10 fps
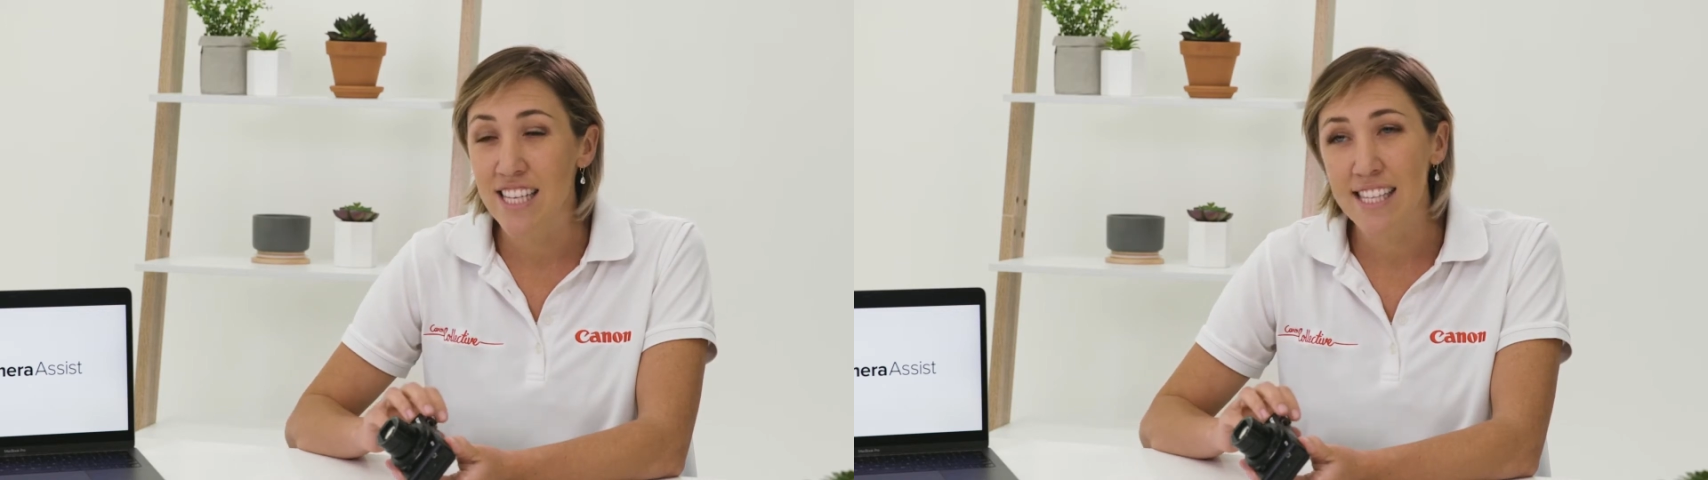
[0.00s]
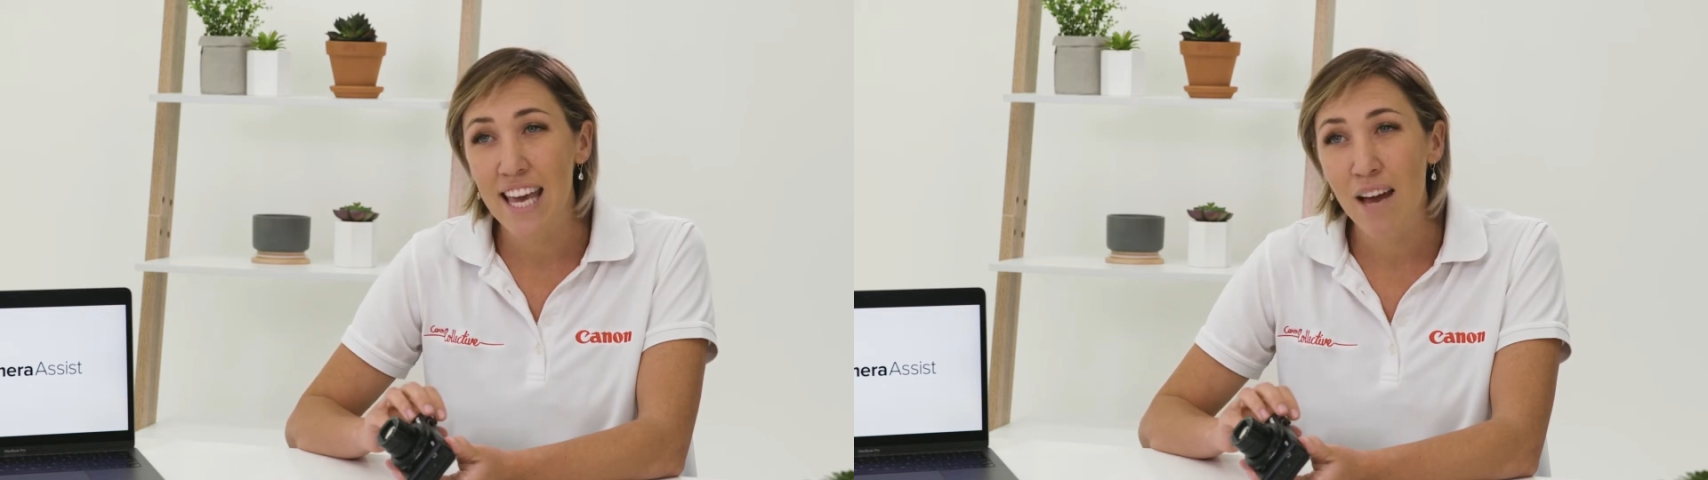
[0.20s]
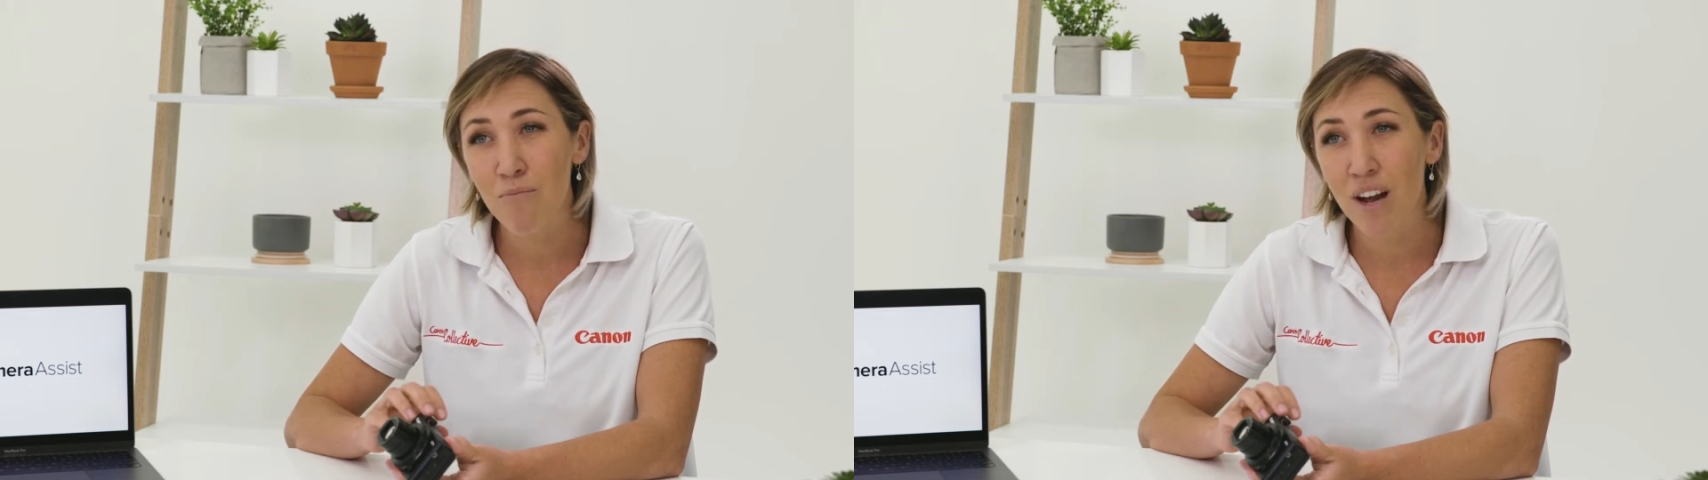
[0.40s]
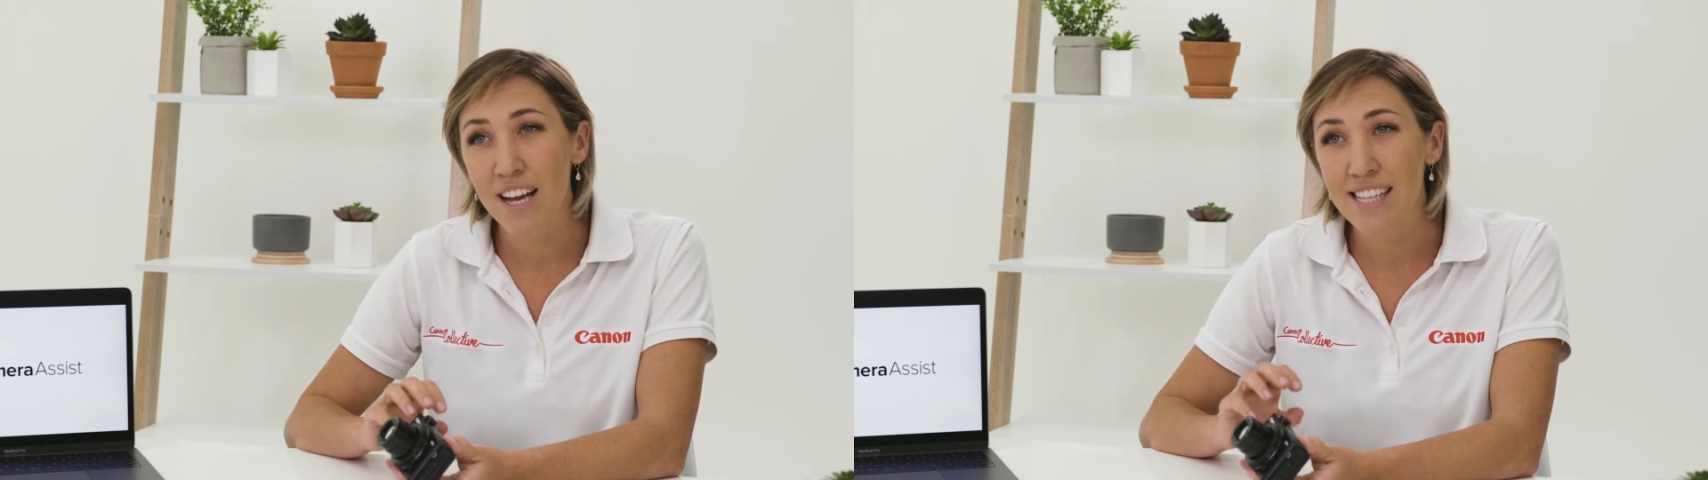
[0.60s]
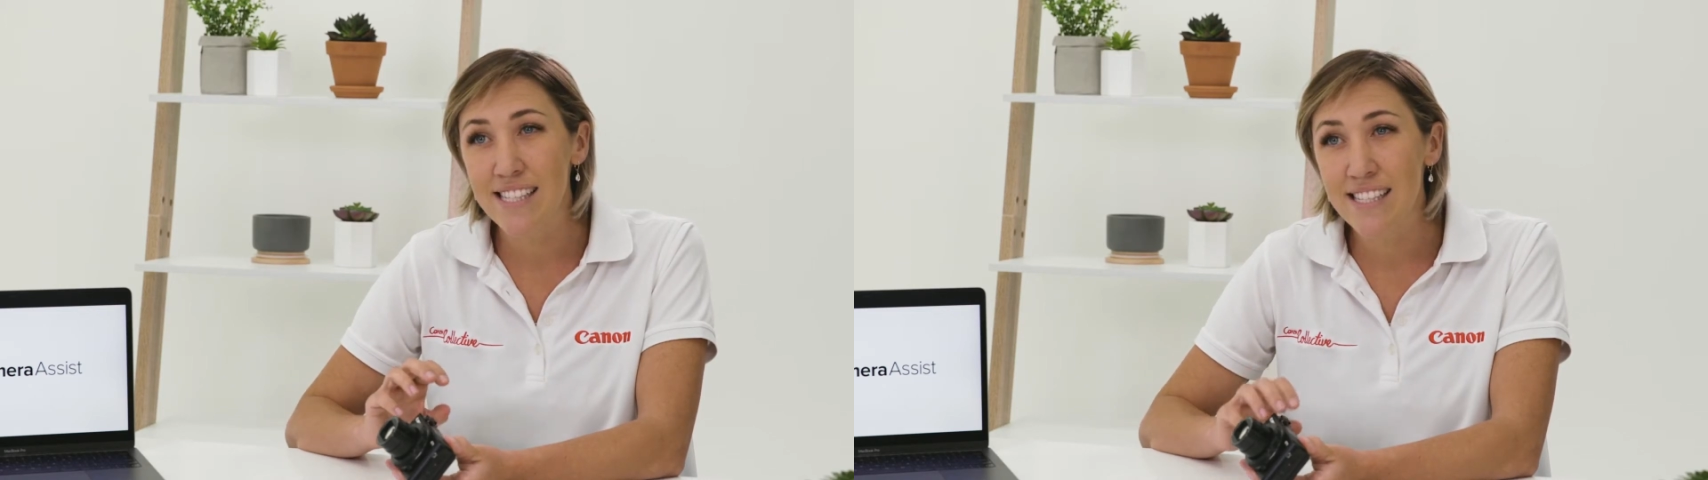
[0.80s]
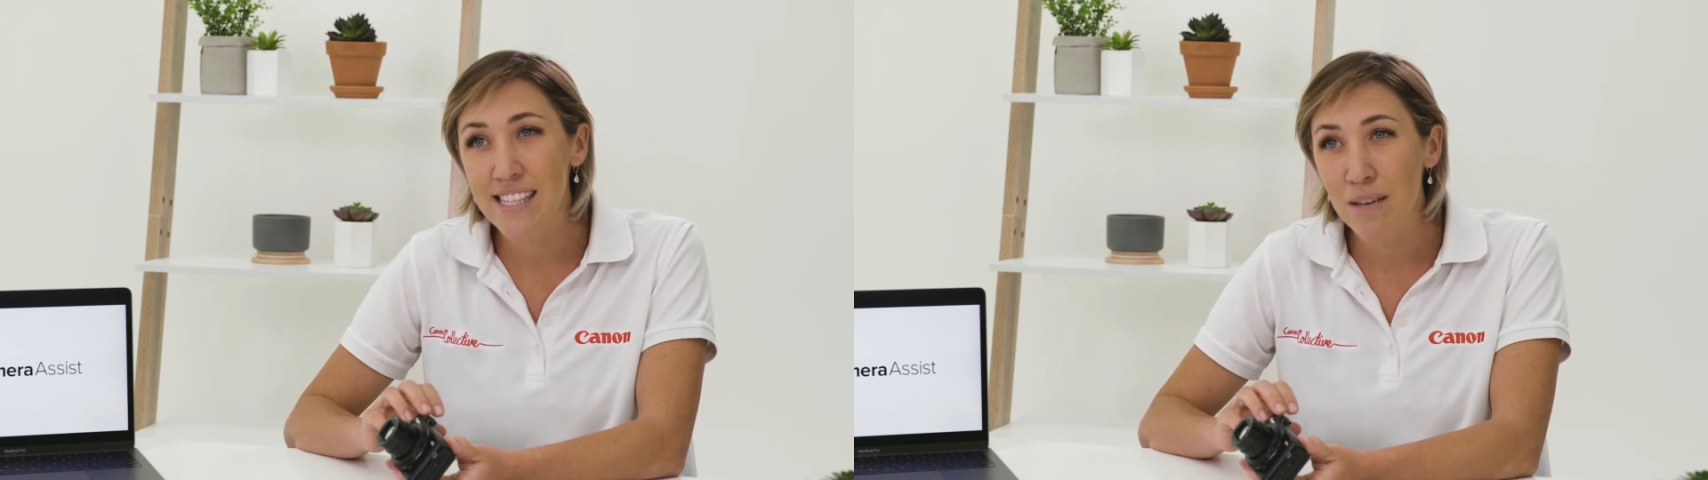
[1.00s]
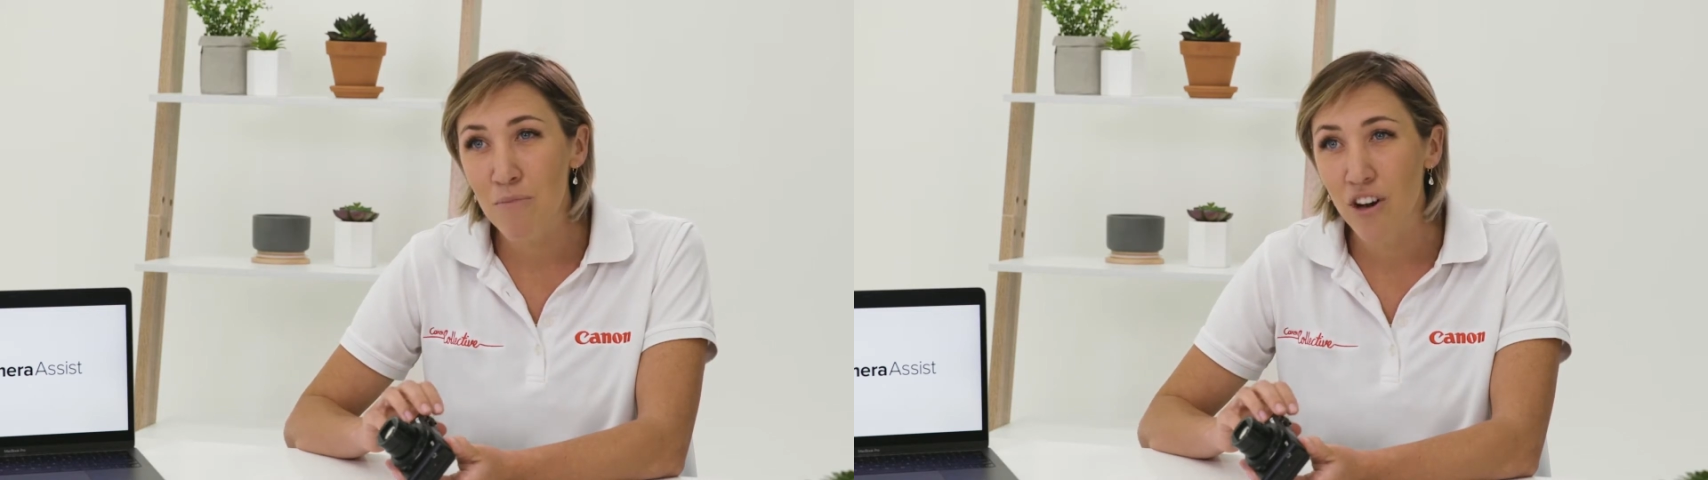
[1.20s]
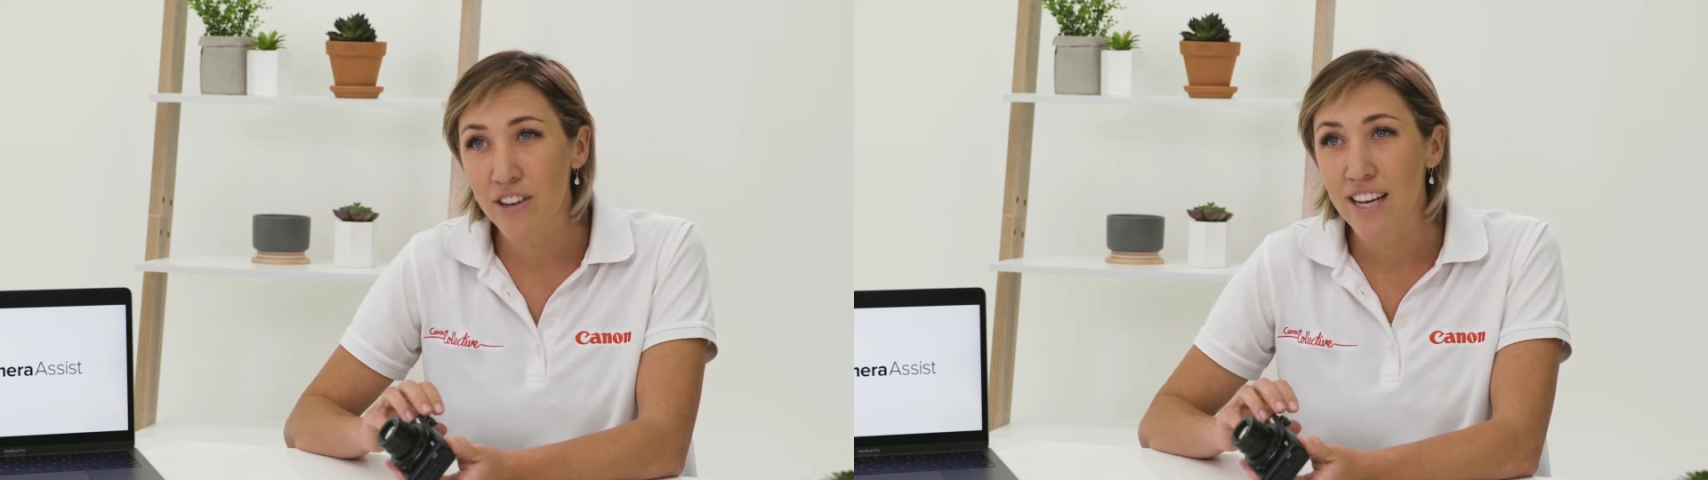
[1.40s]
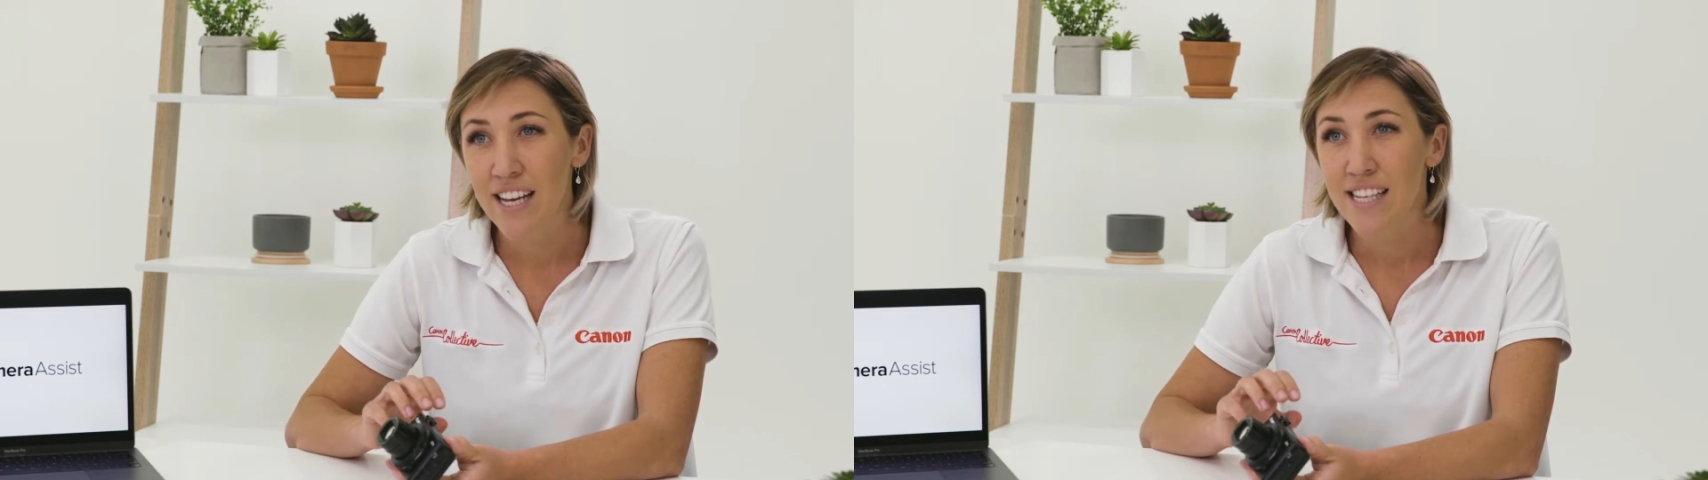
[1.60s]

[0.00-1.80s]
this camera is C mode,